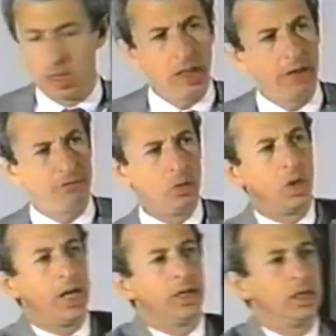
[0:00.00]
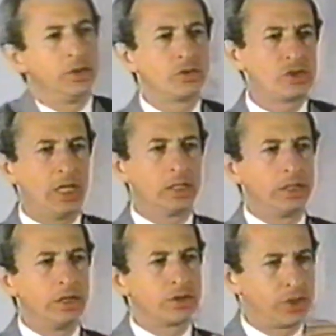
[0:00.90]
if you want to understand
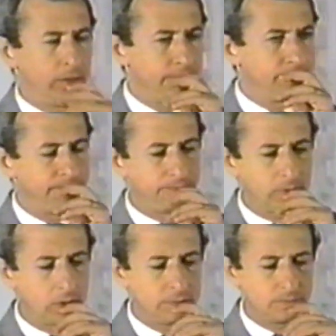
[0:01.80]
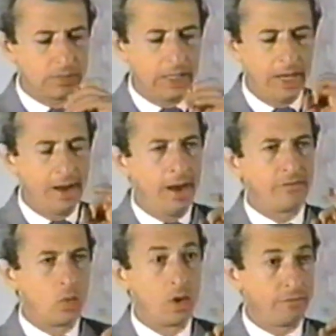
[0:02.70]
leadership, and
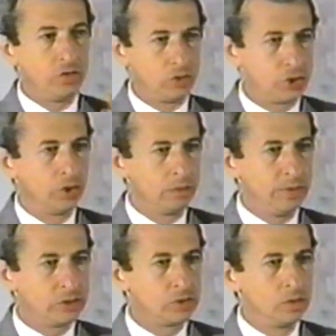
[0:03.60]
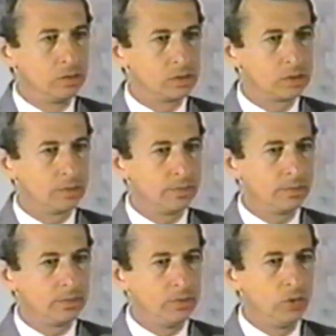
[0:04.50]
every one of you should be students,
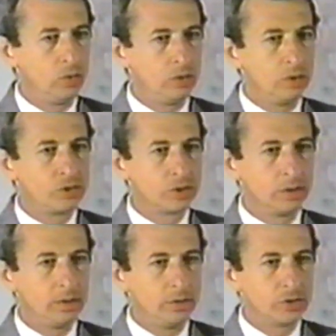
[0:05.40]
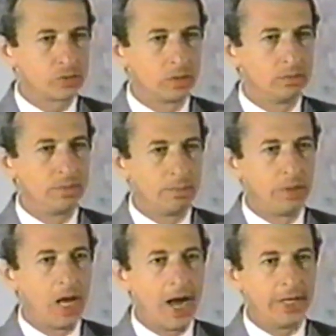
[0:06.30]
you should in this room be
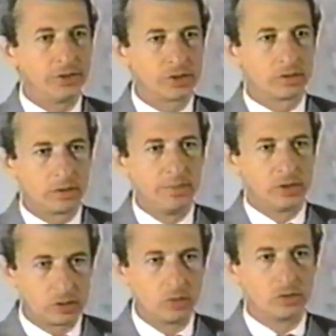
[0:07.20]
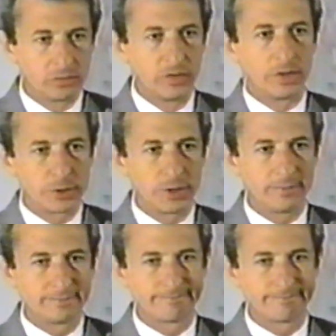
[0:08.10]
obliged to be students of leadership.